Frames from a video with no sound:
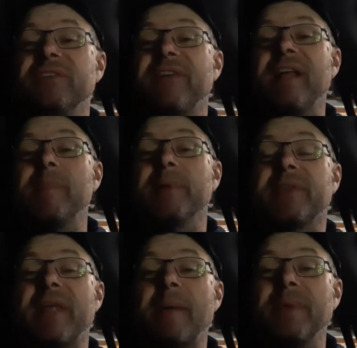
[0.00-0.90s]
available
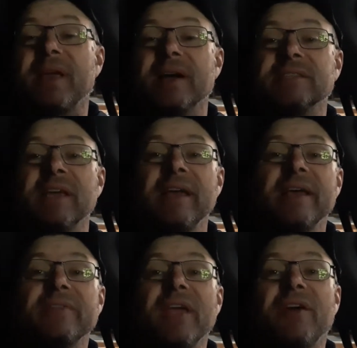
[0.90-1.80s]
to them, because
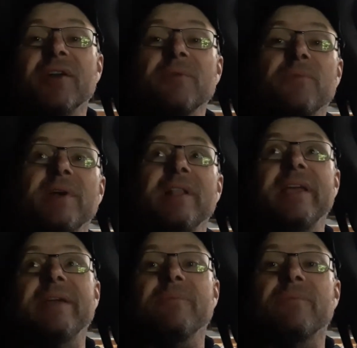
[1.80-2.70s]
they couldn't
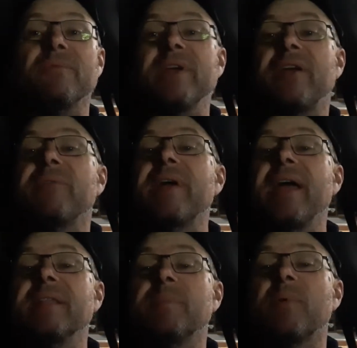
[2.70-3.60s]
really
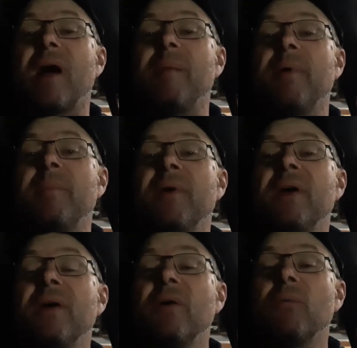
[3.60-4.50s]
recreate the problem,
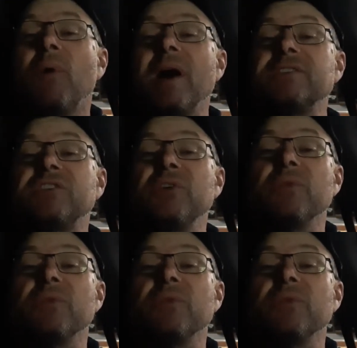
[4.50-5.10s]
was to